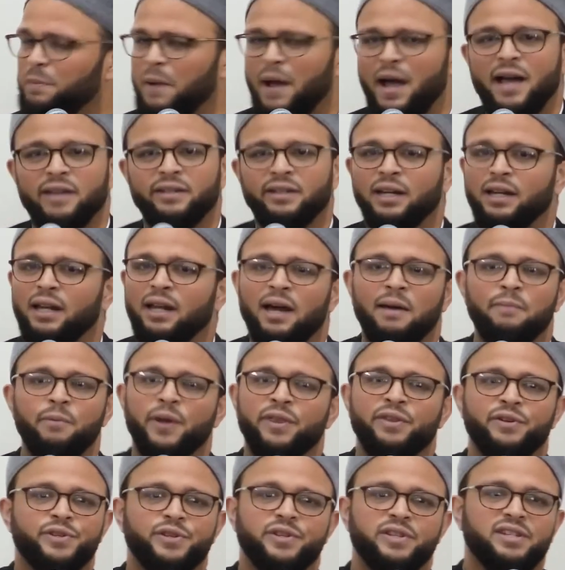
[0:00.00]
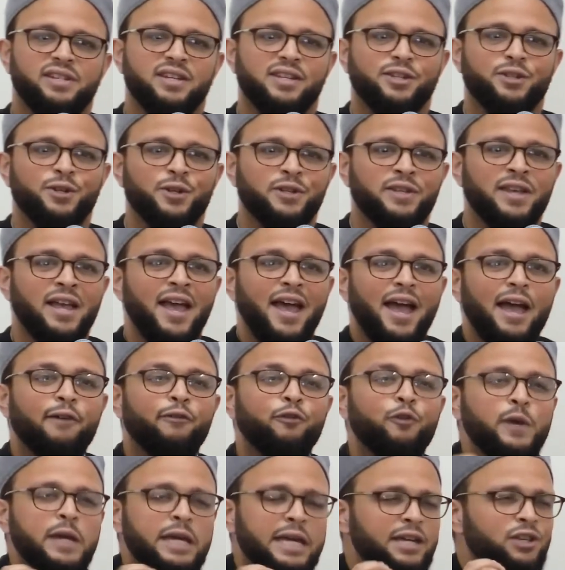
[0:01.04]
Subhanallah, brothers and sisters,
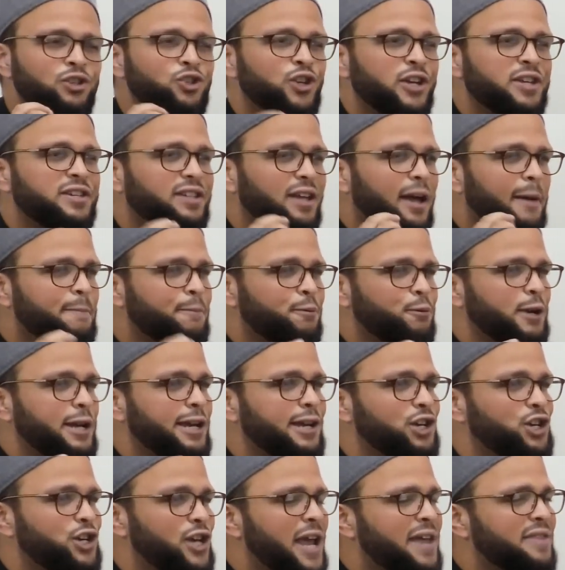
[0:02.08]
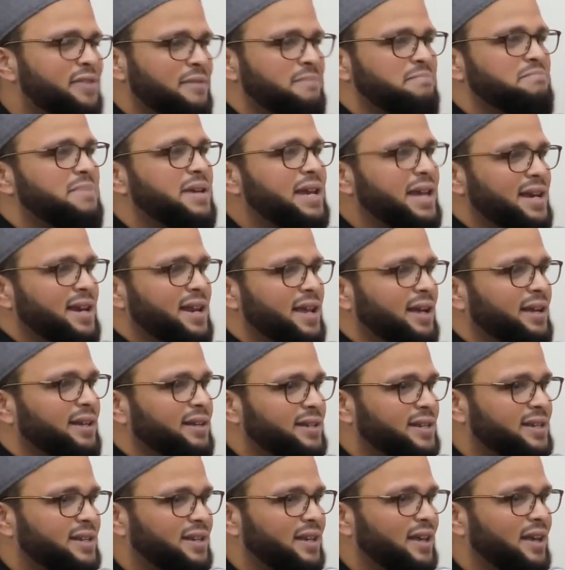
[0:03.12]
if we can just appreciate the
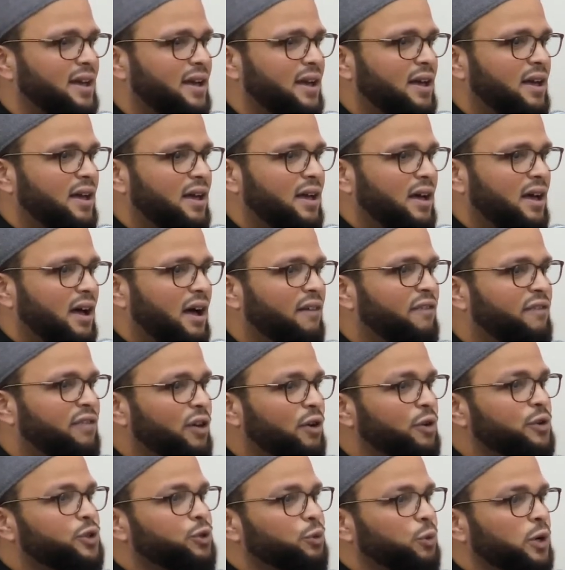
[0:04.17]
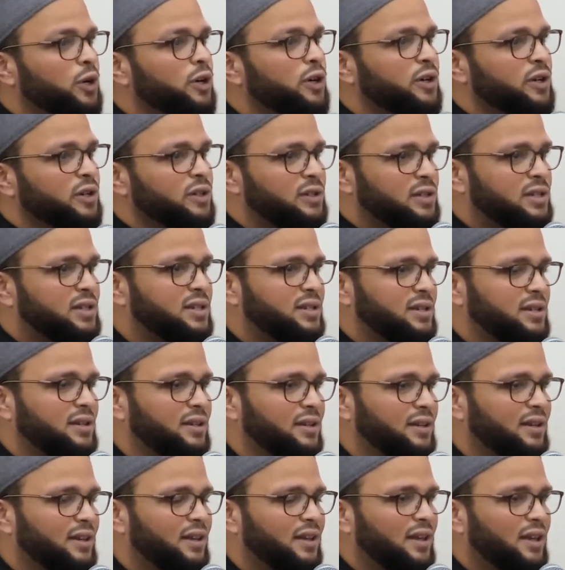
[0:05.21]
meanings of those
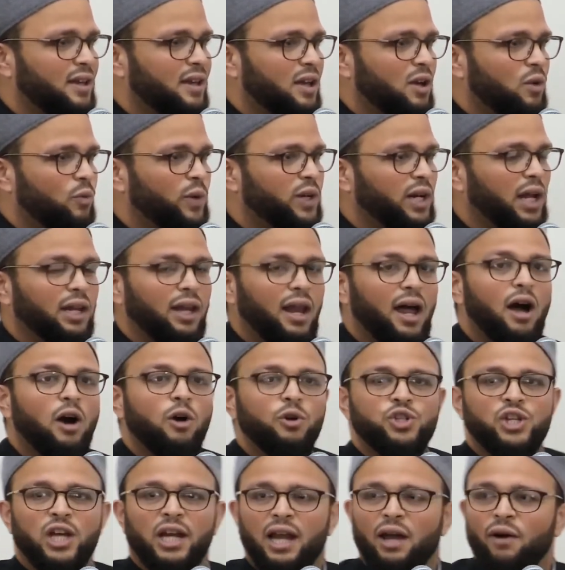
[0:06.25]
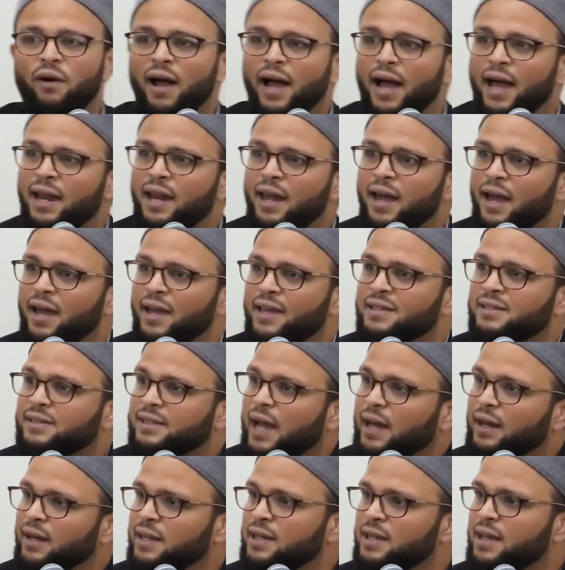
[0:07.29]
words, when Allah Jalla
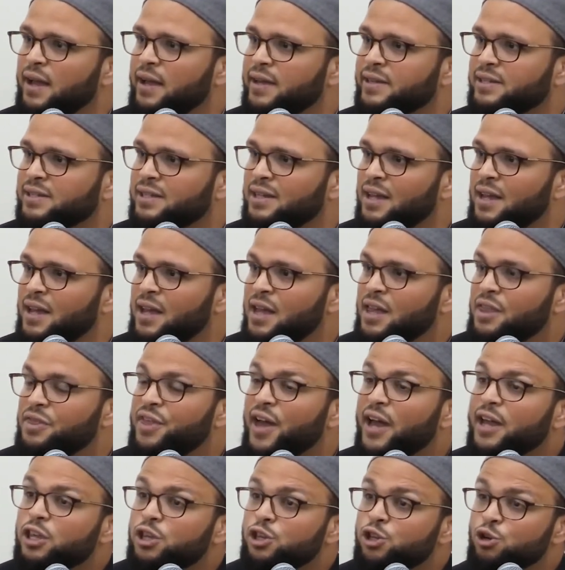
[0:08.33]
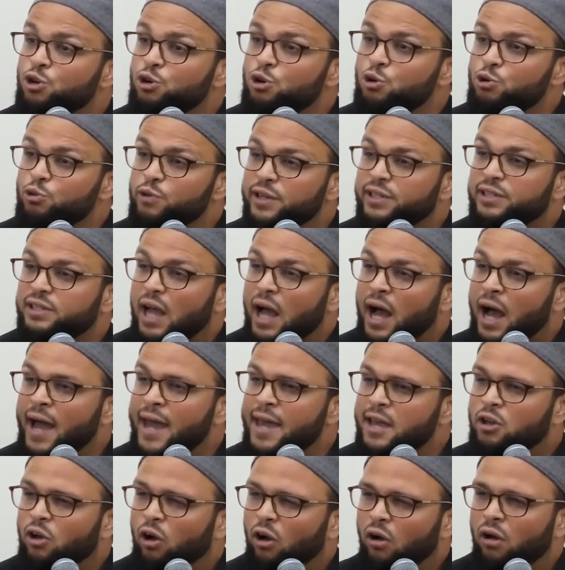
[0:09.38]
is telling us that you,
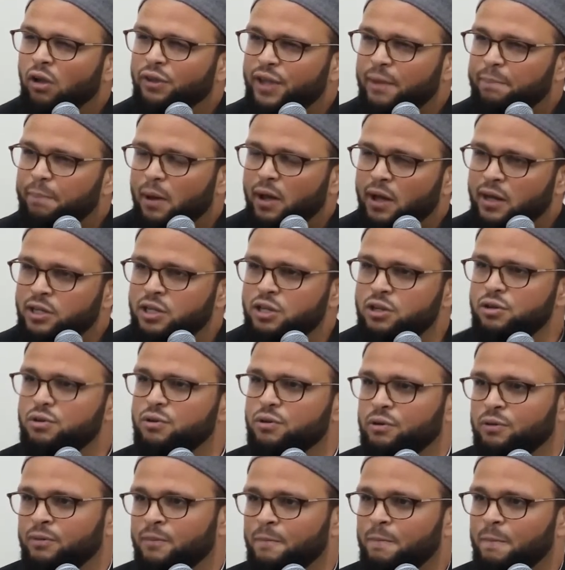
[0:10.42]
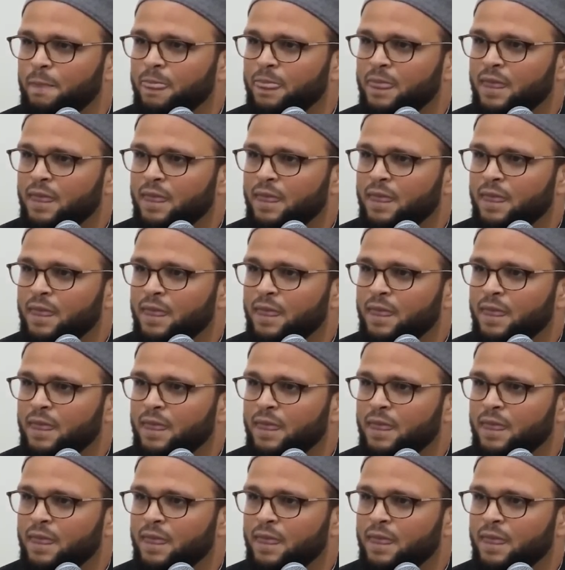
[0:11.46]
I called upon you,